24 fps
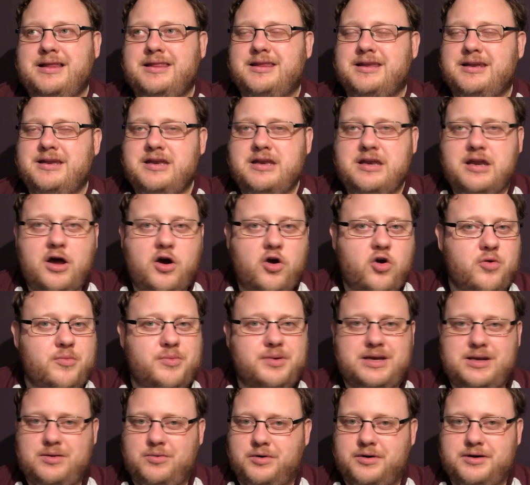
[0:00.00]
that
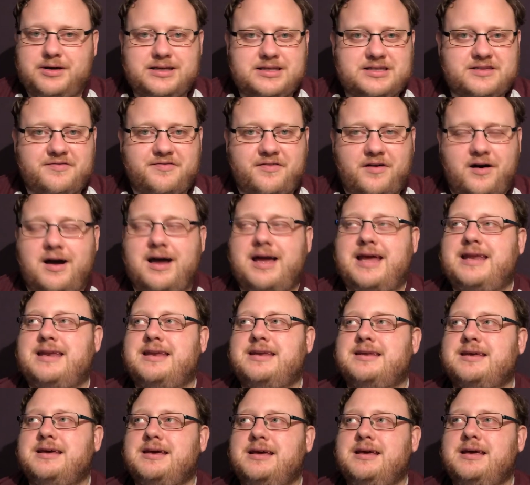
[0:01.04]
nobody wanted to
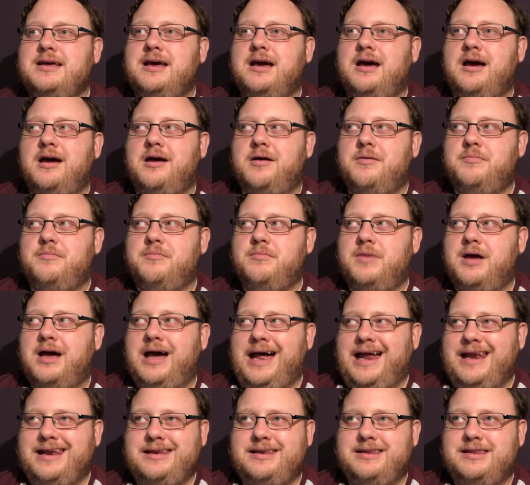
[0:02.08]
find,
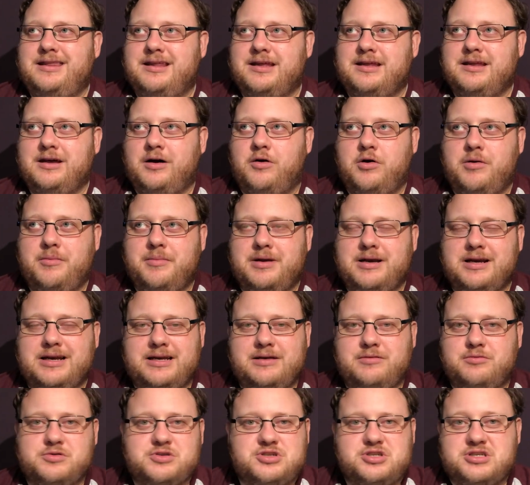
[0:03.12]
and that ultimately
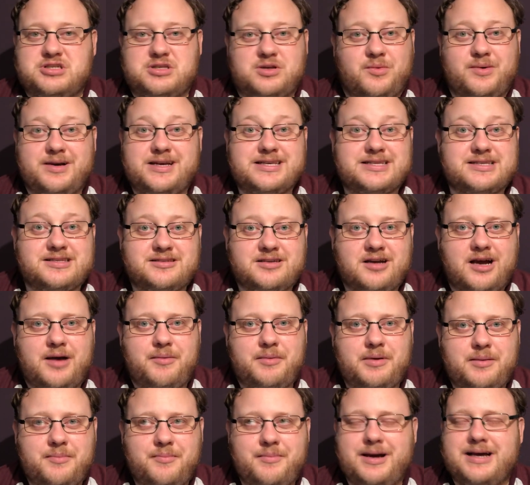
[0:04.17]
was just a waste of time
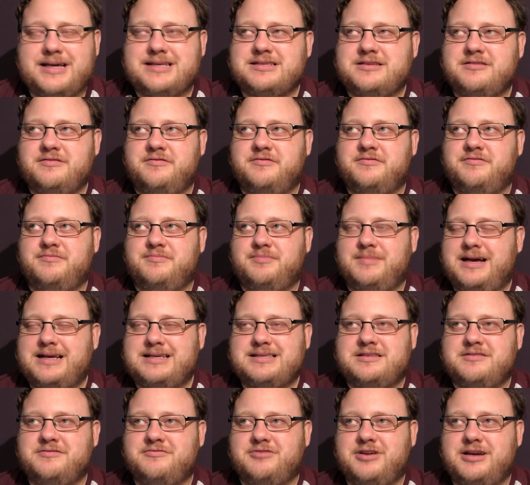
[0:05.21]
and a massive
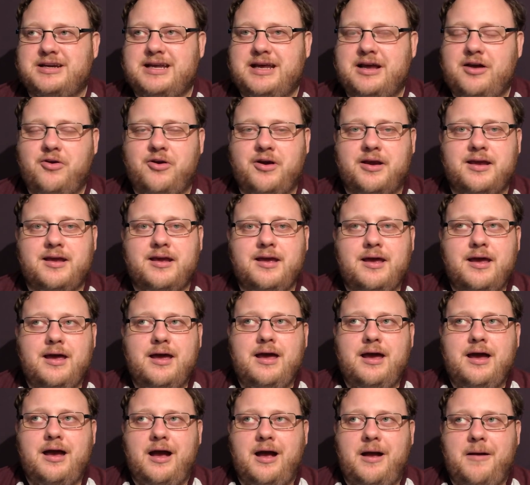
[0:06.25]
red herring.
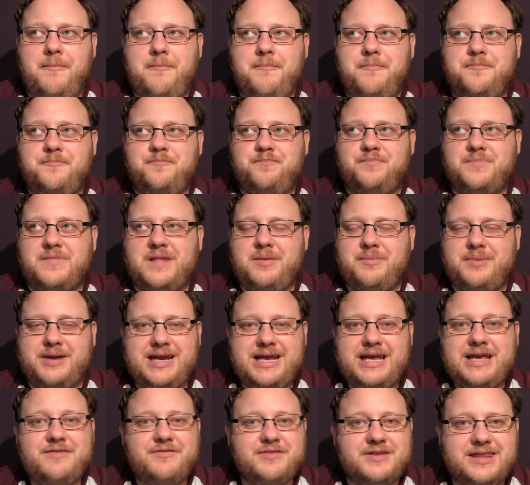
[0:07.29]
But
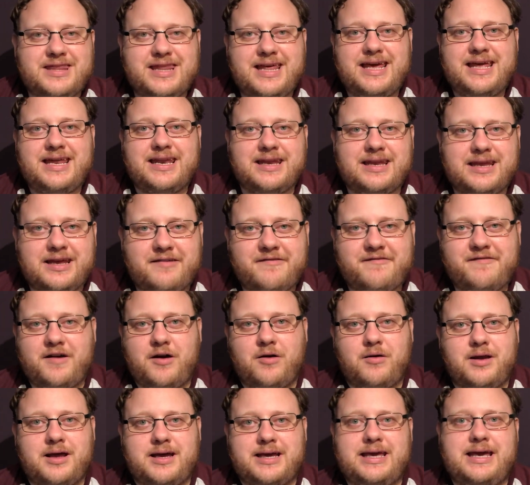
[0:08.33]
even then, it
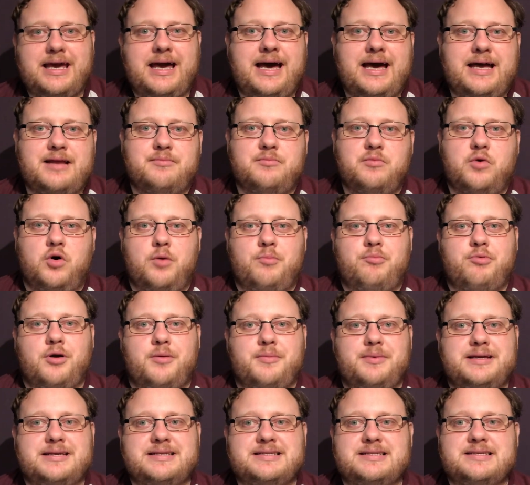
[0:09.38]
felt like it had more
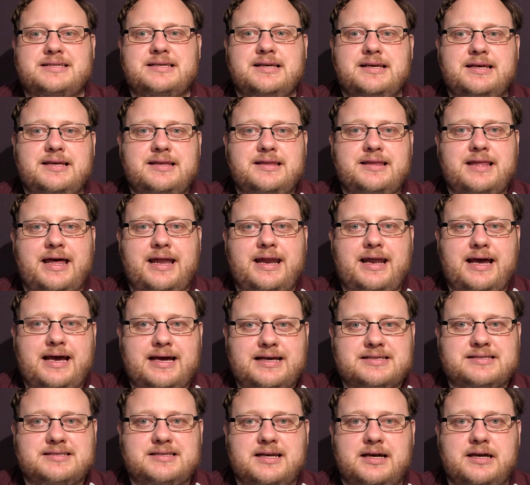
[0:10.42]
promise than it
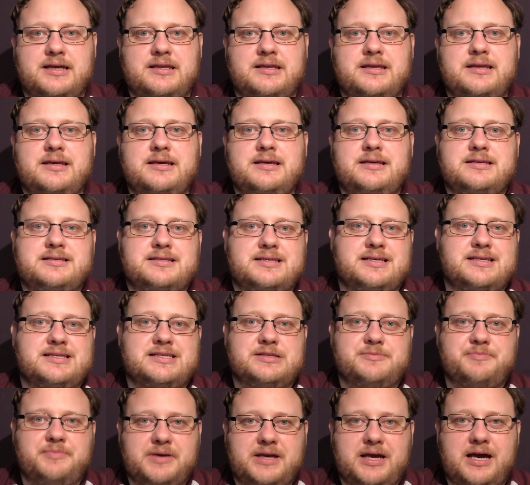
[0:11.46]
has done since
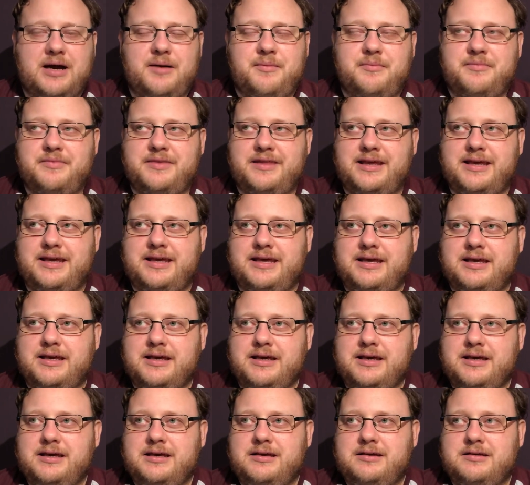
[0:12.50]
it's become the
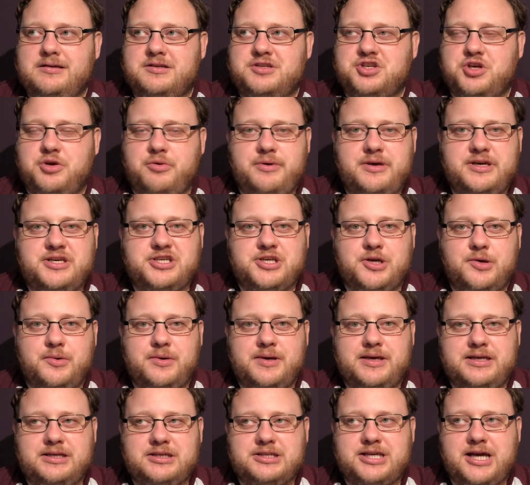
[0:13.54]
shooty
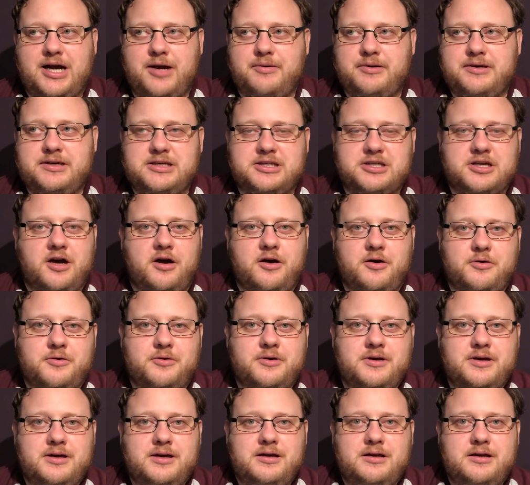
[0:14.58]
shouty show.